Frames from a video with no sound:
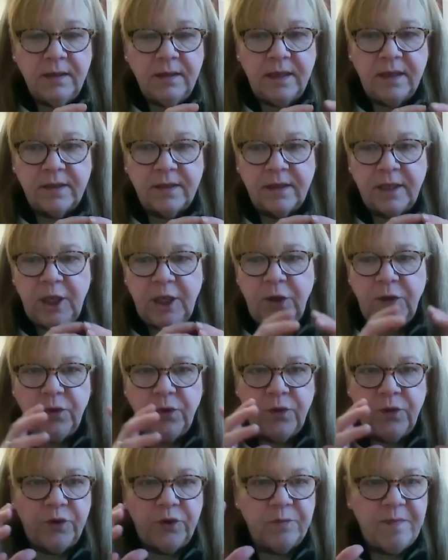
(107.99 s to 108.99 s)
this
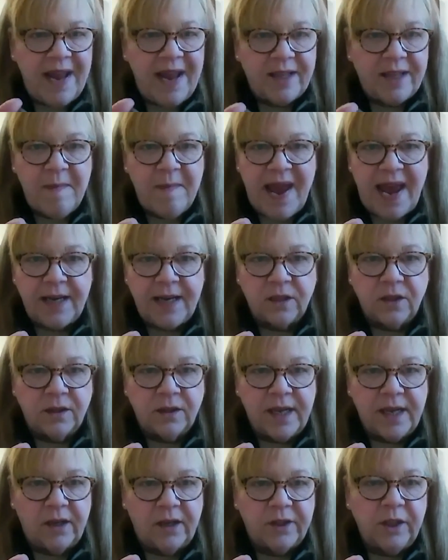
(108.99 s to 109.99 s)
huge mathematical
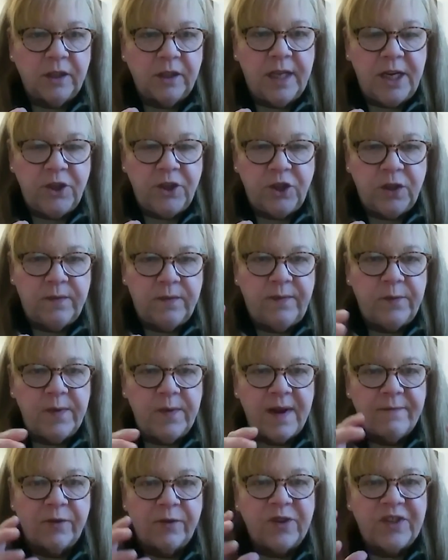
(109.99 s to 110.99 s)
calculation, if
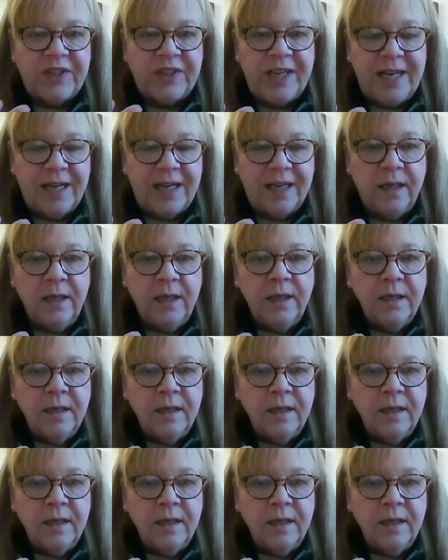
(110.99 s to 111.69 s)
you ever see it,